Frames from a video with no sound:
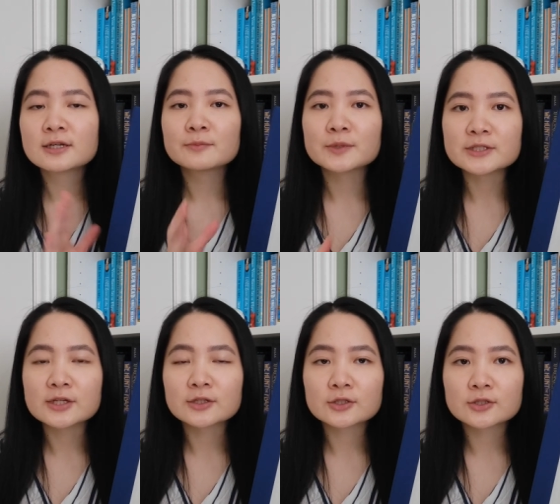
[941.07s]

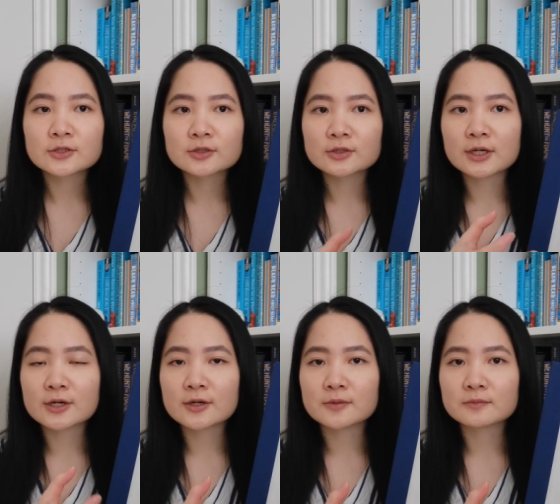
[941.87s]
particular
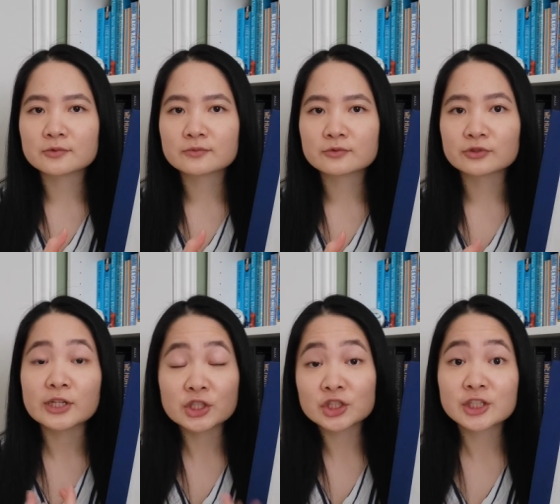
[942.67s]
um,
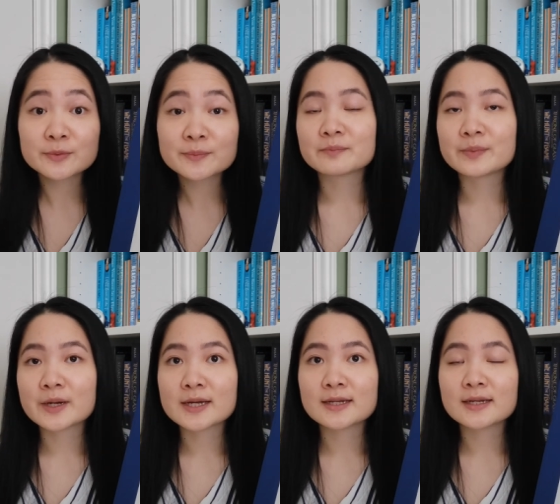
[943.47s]
relationship,
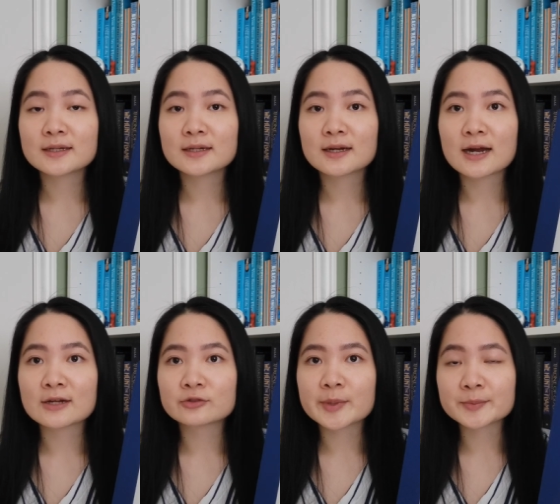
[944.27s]
but I
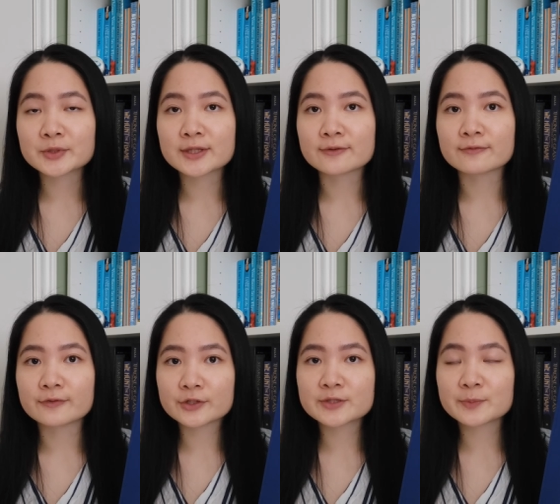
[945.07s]
remember in the
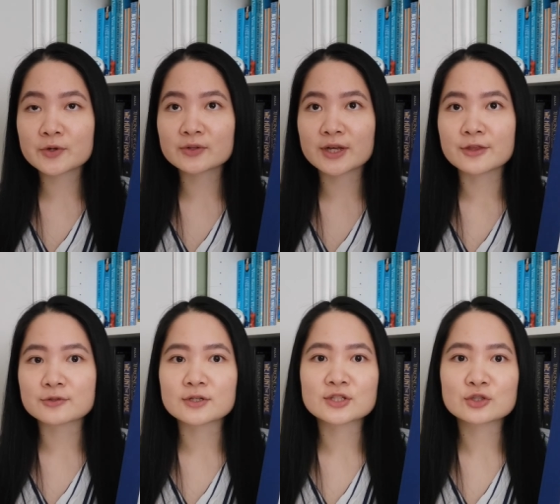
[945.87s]
first book like there
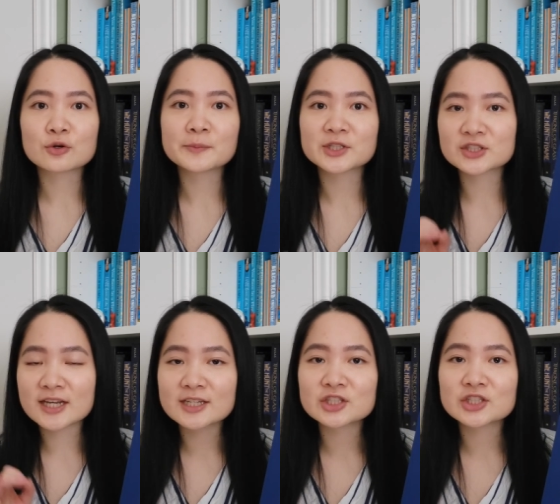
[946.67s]
was a, so much
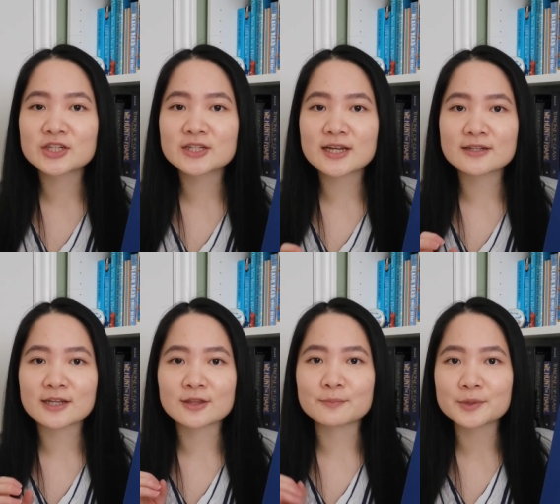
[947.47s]
tension and
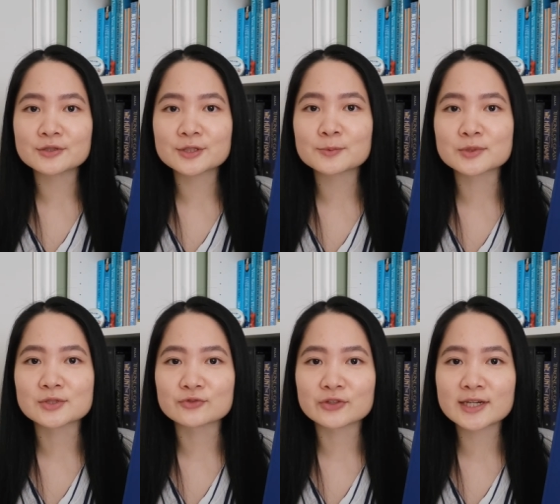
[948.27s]
like the build up
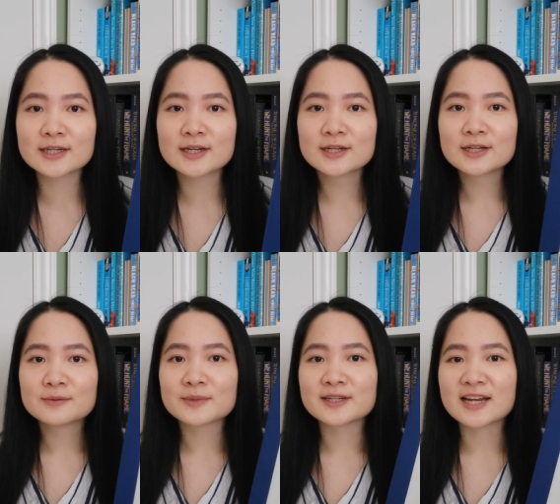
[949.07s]
was great,
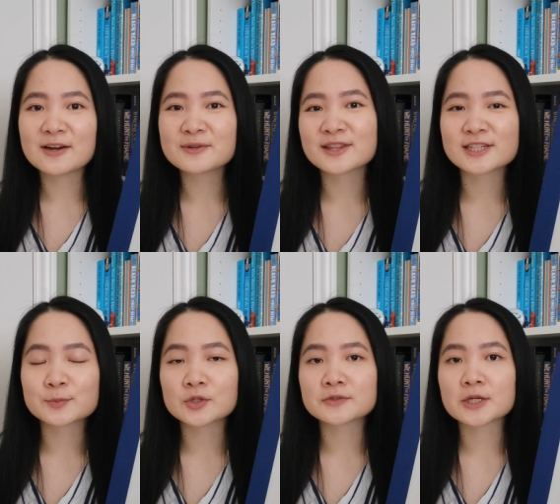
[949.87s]
but then now in this
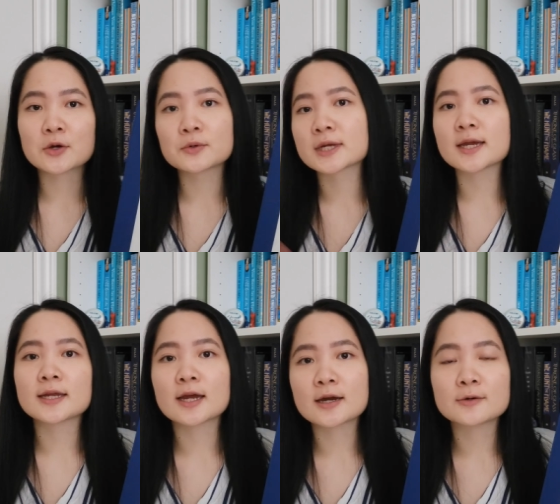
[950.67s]
book it's like
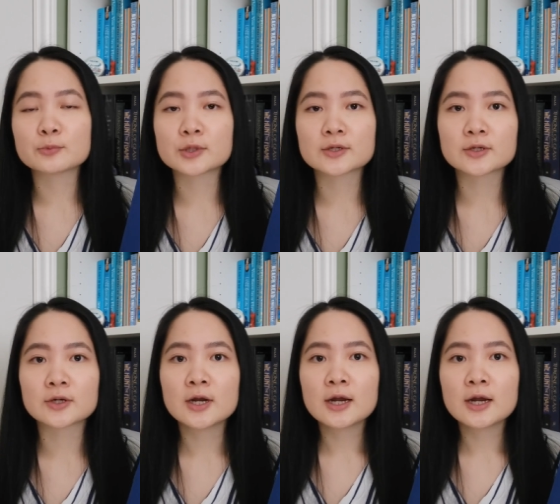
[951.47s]
okay yeah we're